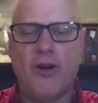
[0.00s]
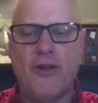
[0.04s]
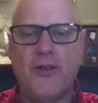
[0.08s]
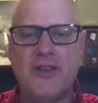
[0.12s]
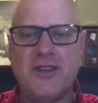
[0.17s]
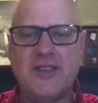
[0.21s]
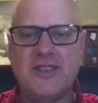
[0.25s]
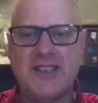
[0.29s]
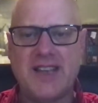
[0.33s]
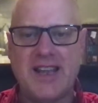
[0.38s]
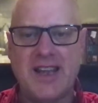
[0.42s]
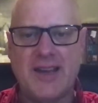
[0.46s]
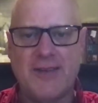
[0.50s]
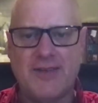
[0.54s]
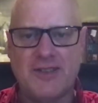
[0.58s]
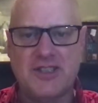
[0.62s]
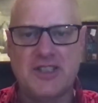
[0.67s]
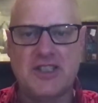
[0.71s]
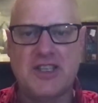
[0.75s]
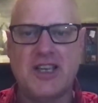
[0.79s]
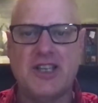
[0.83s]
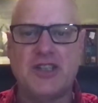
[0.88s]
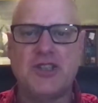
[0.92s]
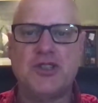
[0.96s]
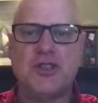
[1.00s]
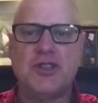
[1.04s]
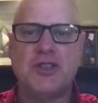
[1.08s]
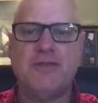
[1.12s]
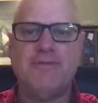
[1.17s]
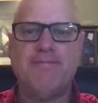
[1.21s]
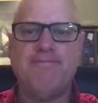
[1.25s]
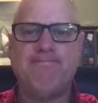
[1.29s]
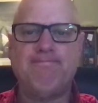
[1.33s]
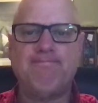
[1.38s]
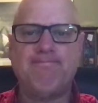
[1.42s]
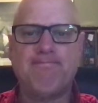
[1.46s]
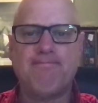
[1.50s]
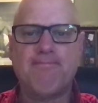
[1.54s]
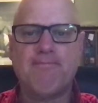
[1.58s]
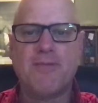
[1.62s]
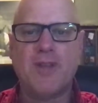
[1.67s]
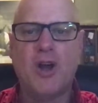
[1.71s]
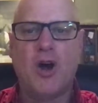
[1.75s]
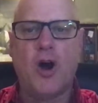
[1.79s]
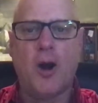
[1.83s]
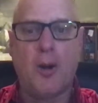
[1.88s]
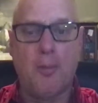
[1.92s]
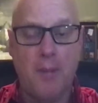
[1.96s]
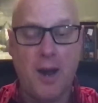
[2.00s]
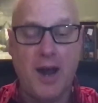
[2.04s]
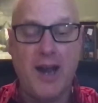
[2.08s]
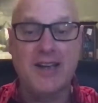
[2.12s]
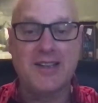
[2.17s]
the day of Ascension are my